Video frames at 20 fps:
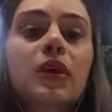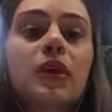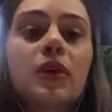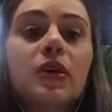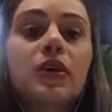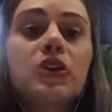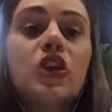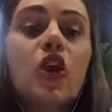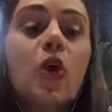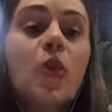
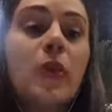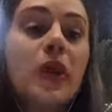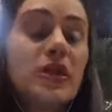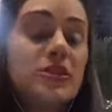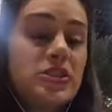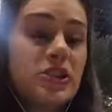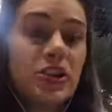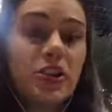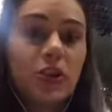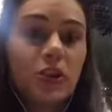no
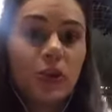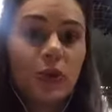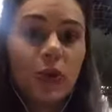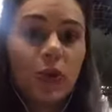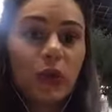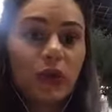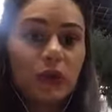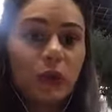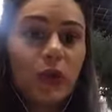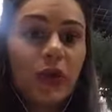matter
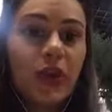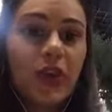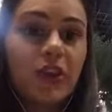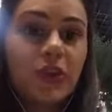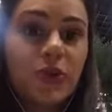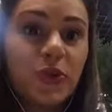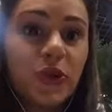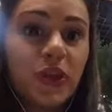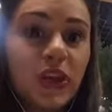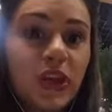what we are
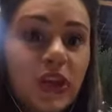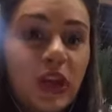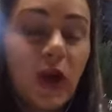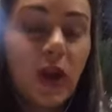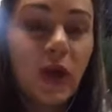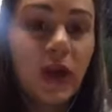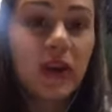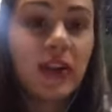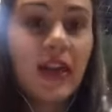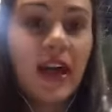doing in
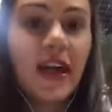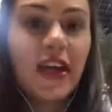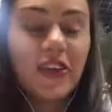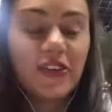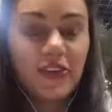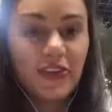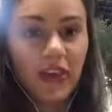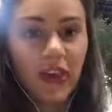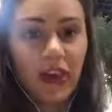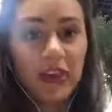our
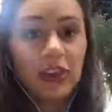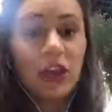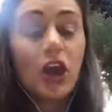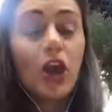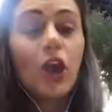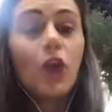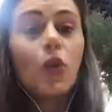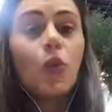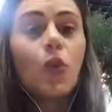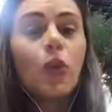life. And
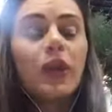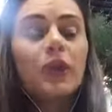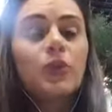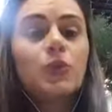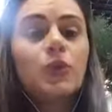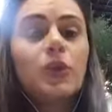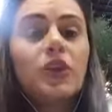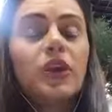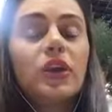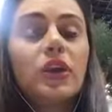when
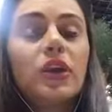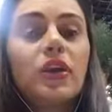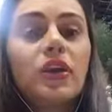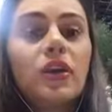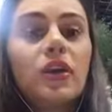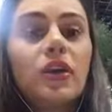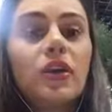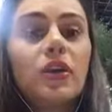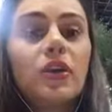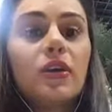we
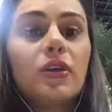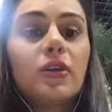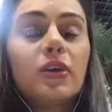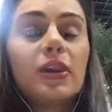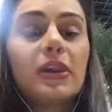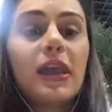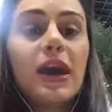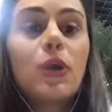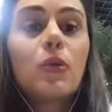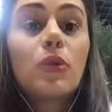
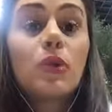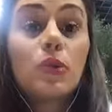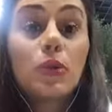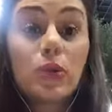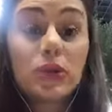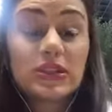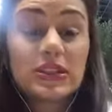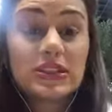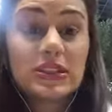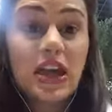love
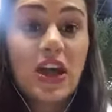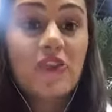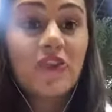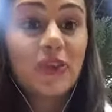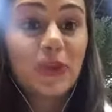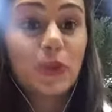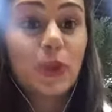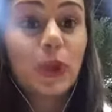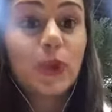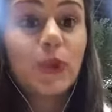ourselves,
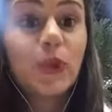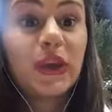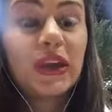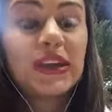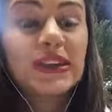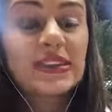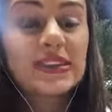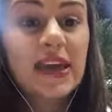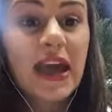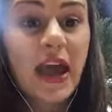and when we
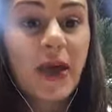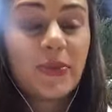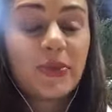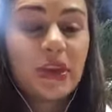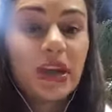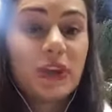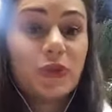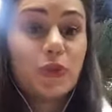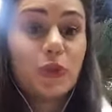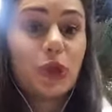accept,
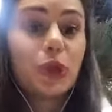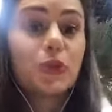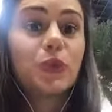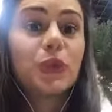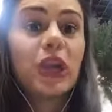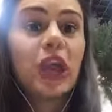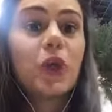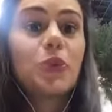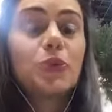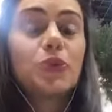and when
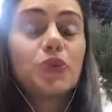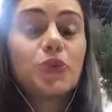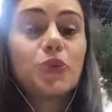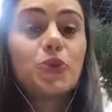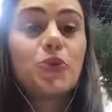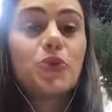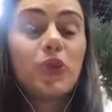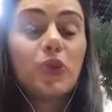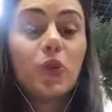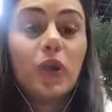we
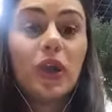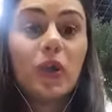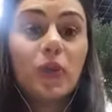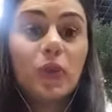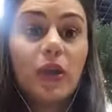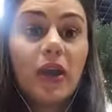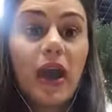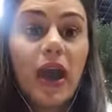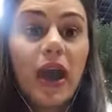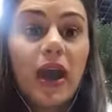approve the way
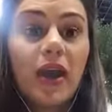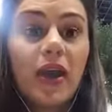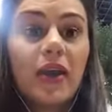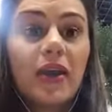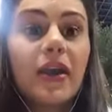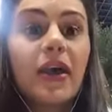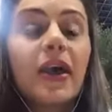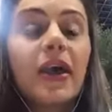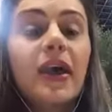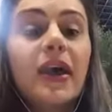we are,
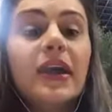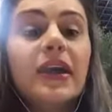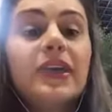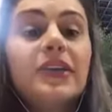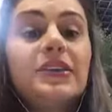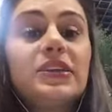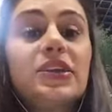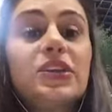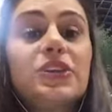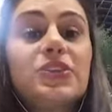
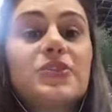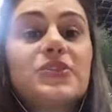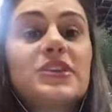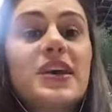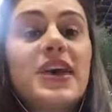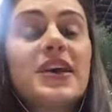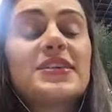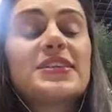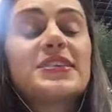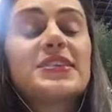it gives
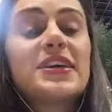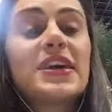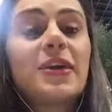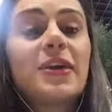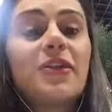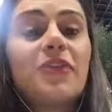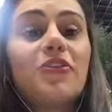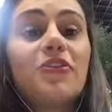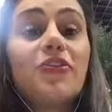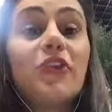us
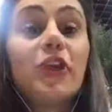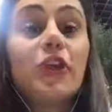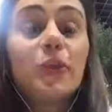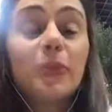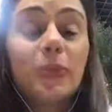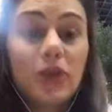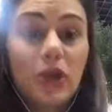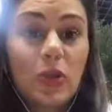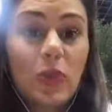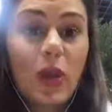very
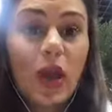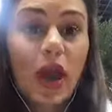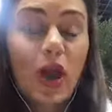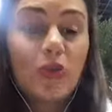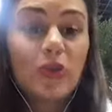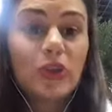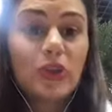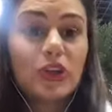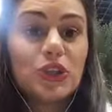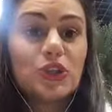big
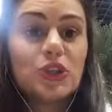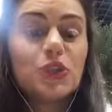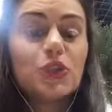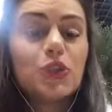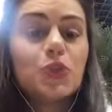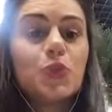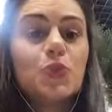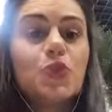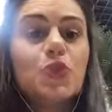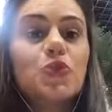power
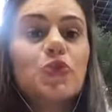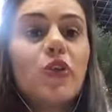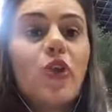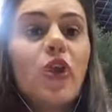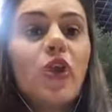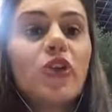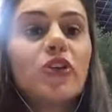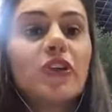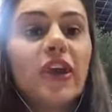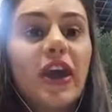to move
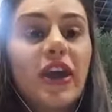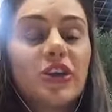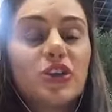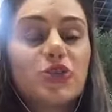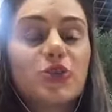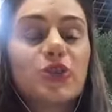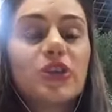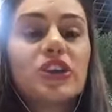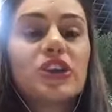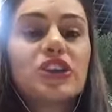on and
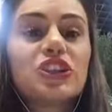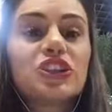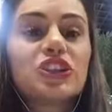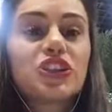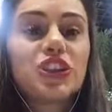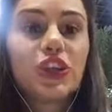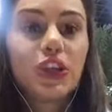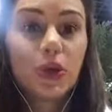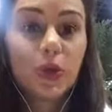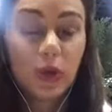really
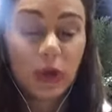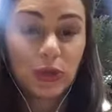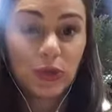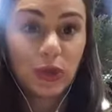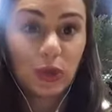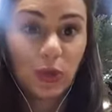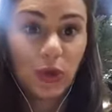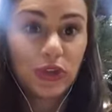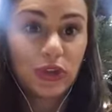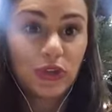share what
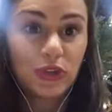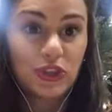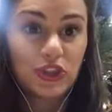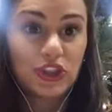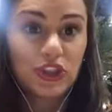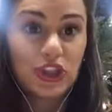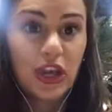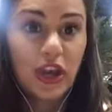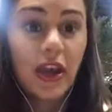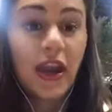we want to
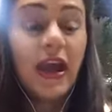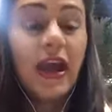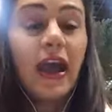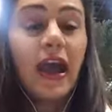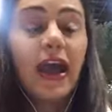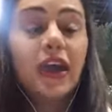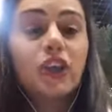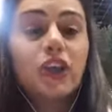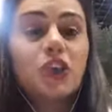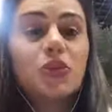share.
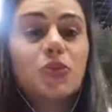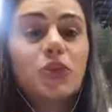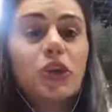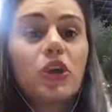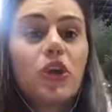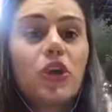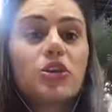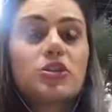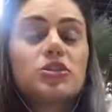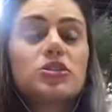And not
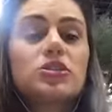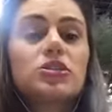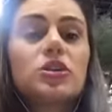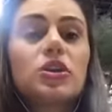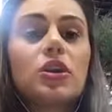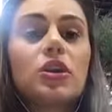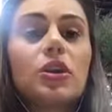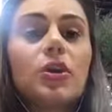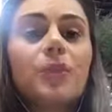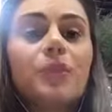because
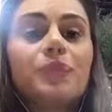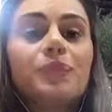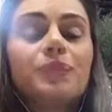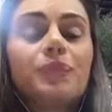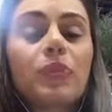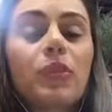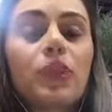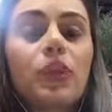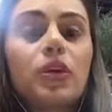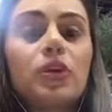
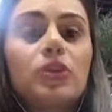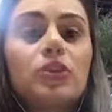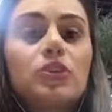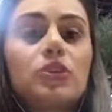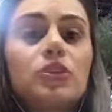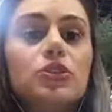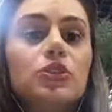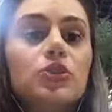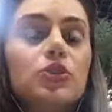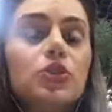
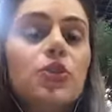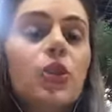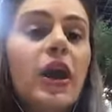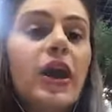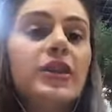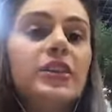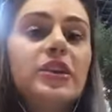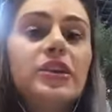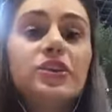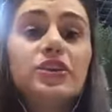to
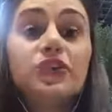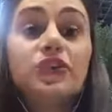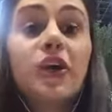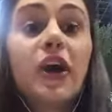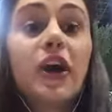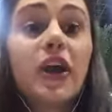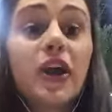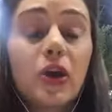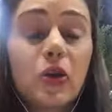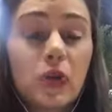
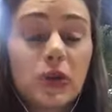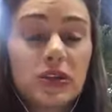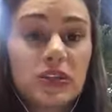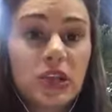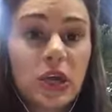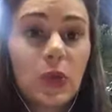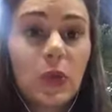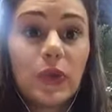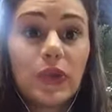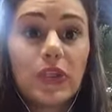identify
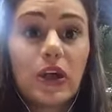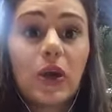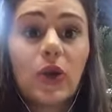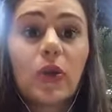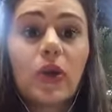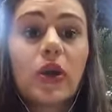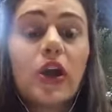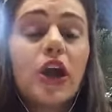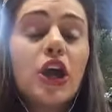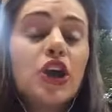ourselves with
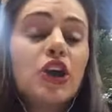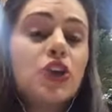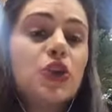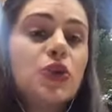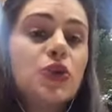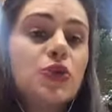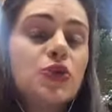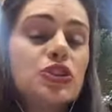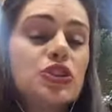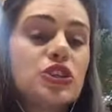our
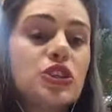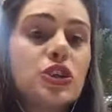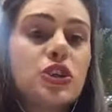huge